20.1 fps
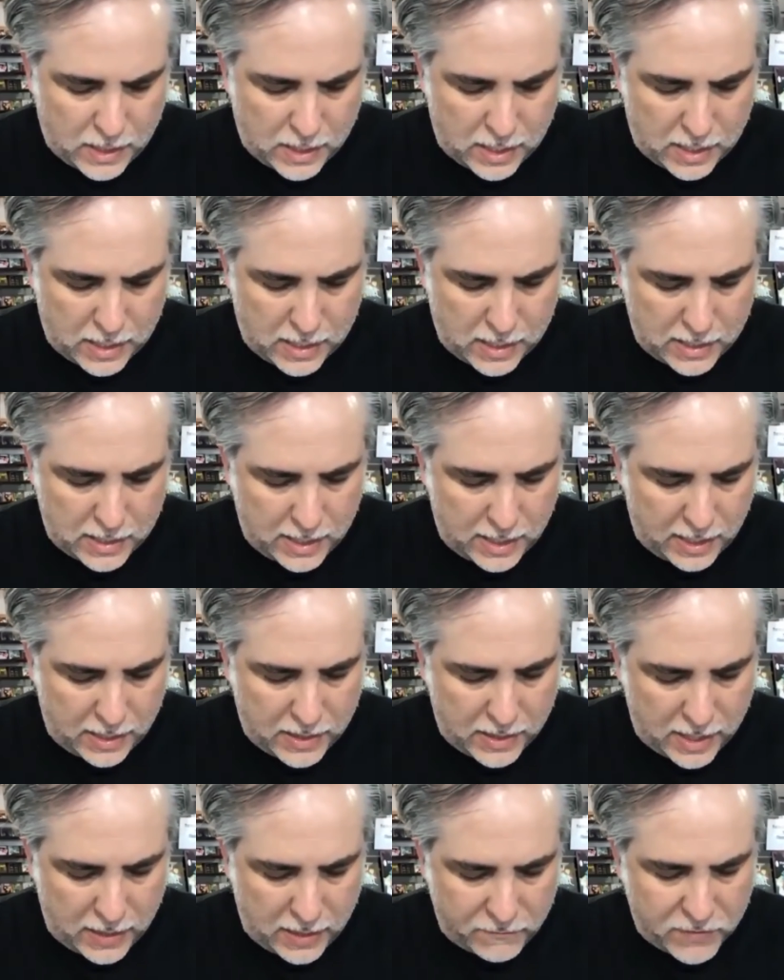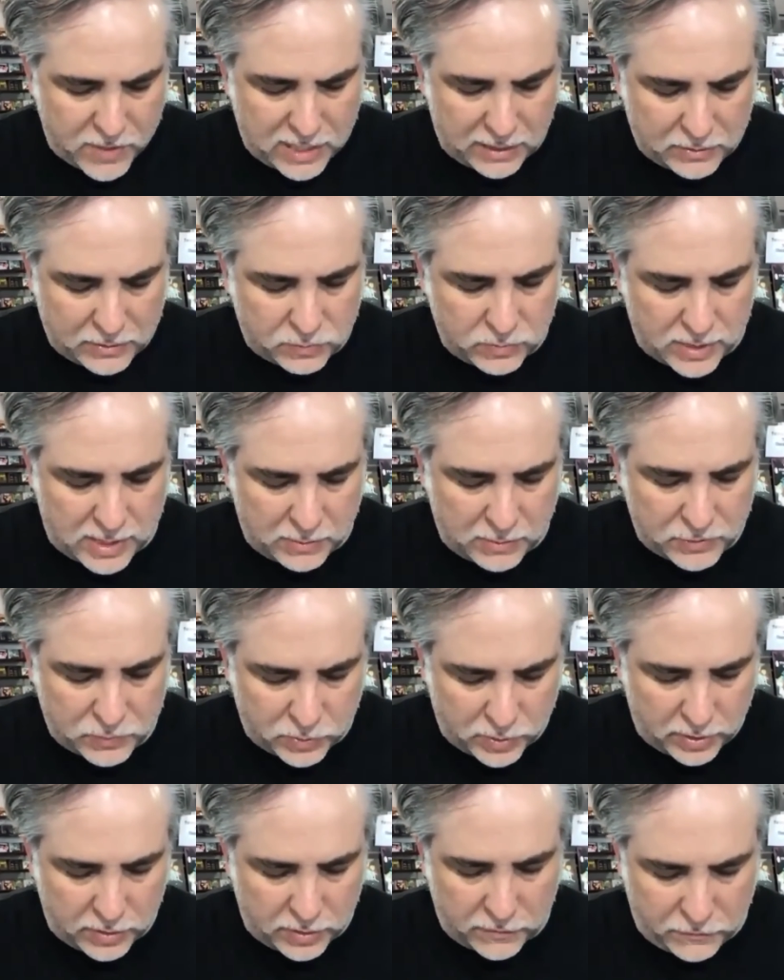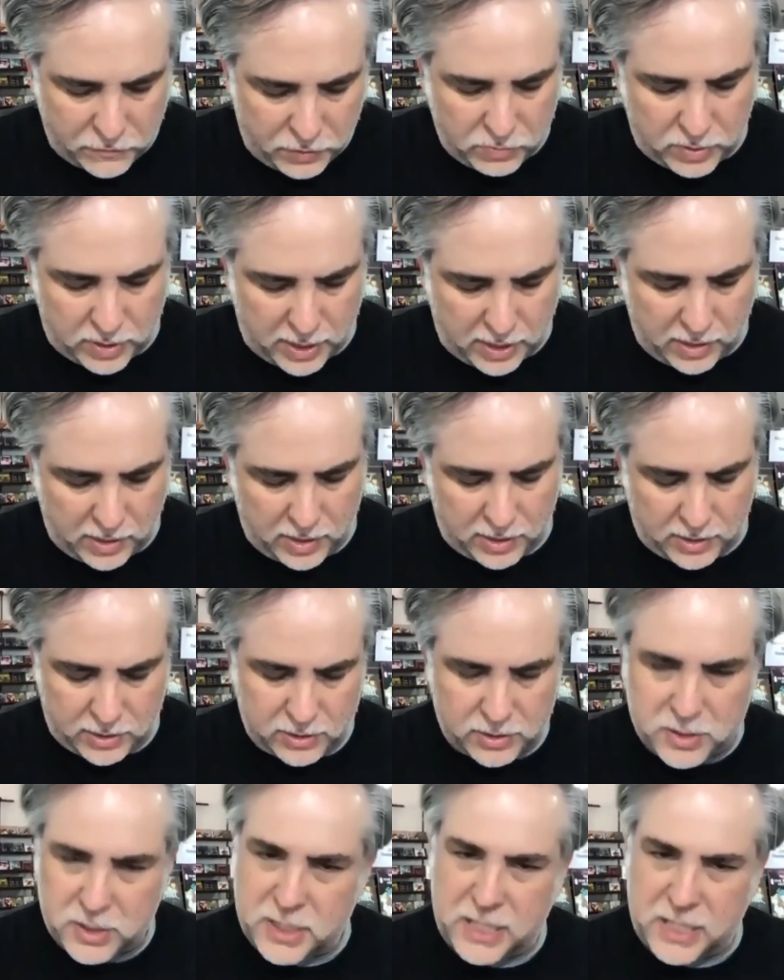I felt like that was one of the few characters,